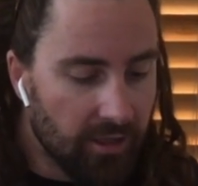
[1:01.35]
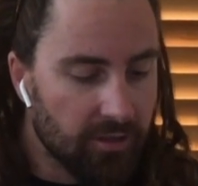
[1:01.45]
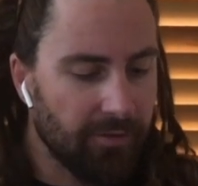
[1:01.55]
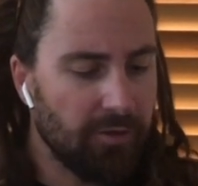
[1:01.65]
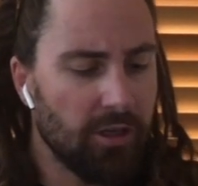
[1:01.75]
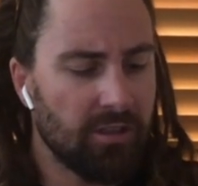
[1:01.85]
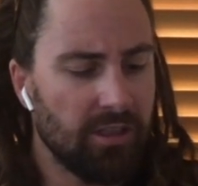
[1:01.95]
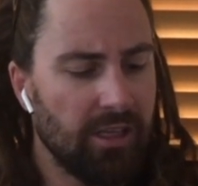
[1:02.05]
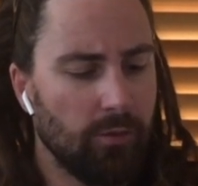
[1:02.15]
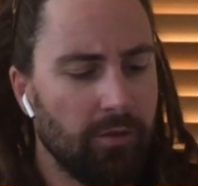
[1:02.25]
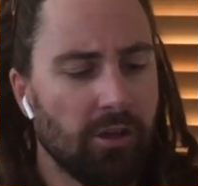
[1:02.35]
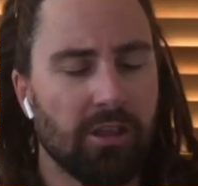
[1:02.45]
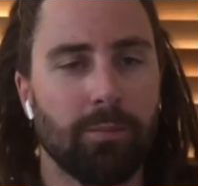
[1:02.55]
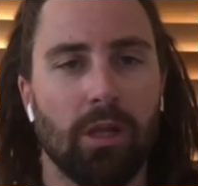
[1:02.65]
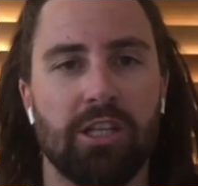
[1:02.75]
So firstly, we've got
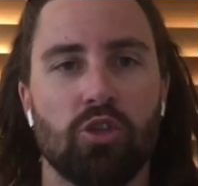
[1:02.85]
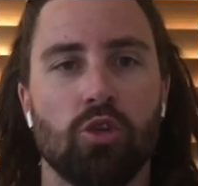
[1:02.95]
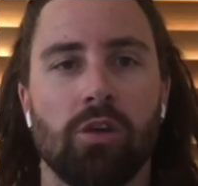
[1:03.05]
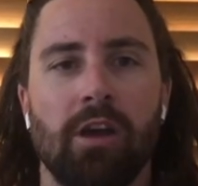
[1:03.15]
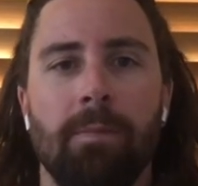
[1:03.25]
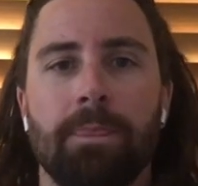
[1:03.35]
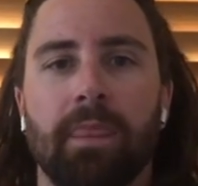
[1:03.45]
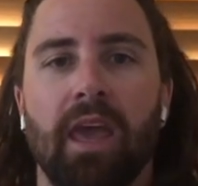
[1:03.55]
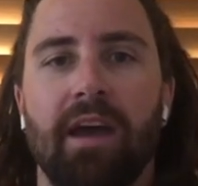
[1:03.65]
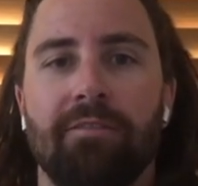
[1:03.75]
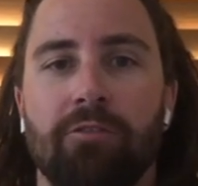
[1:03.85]
the blood sugar at